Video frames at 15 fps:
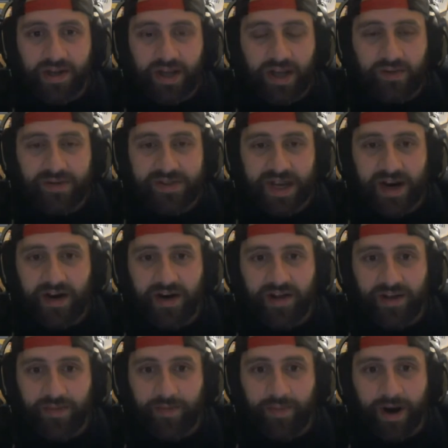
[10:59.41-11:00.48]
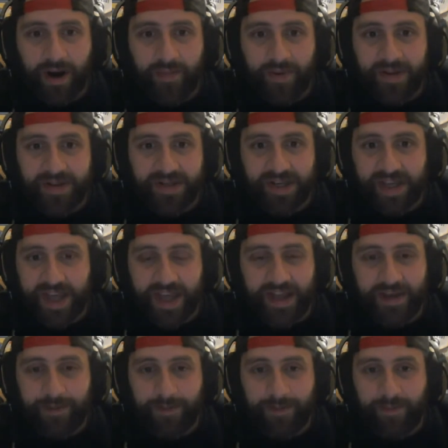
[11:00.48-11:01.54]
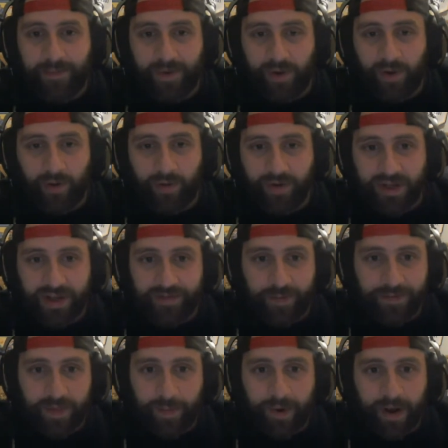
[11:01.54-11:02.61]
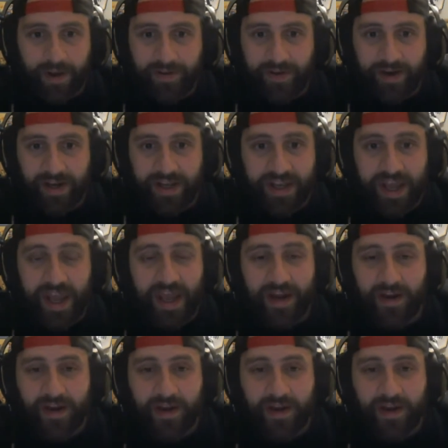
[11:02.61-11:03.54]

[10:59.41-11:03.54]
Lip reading: I'm sorry. Like, Mark Pissett can't, you know, give up the puck there. He can't.